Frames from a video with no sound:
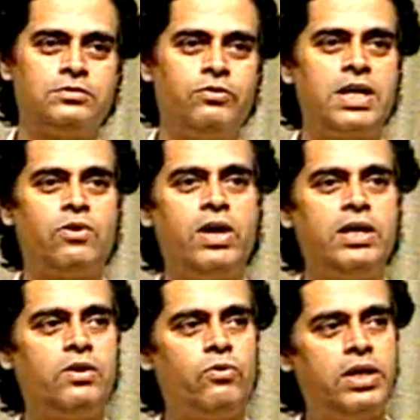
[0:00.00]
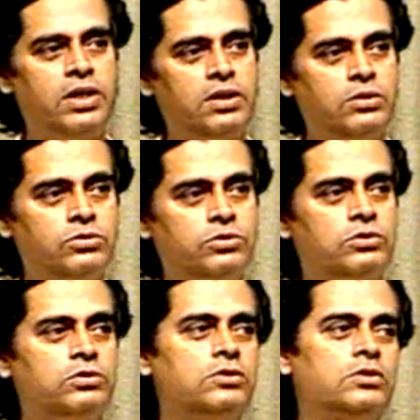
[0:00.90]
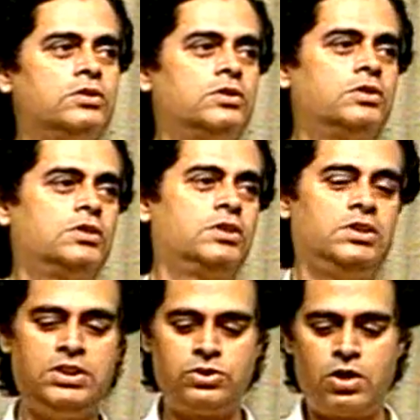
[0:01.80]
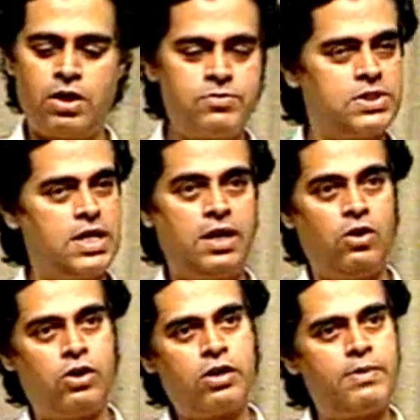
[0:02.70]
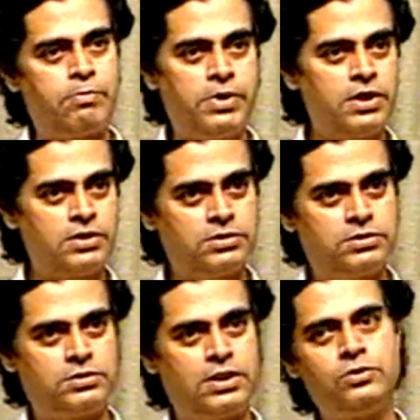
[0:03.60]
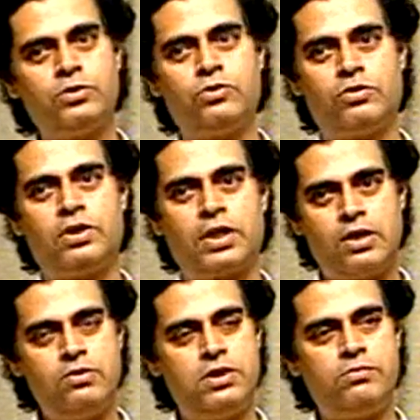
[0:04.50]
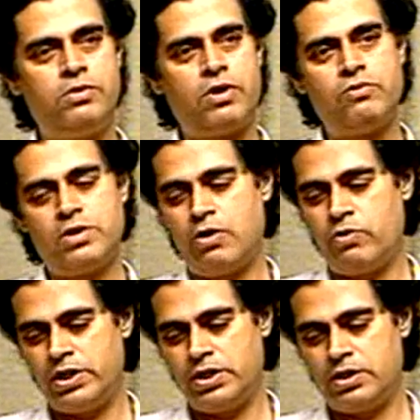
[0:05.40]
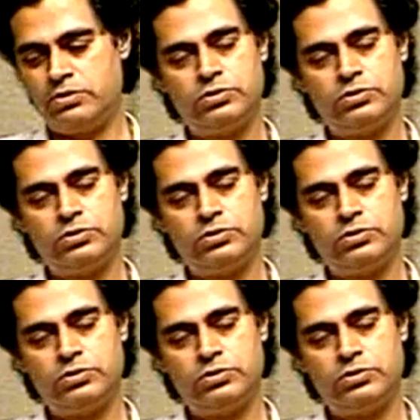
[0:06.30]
Where are they used? These ROMs, there are a lot of applications, as you know. Can you tell me how are they are used?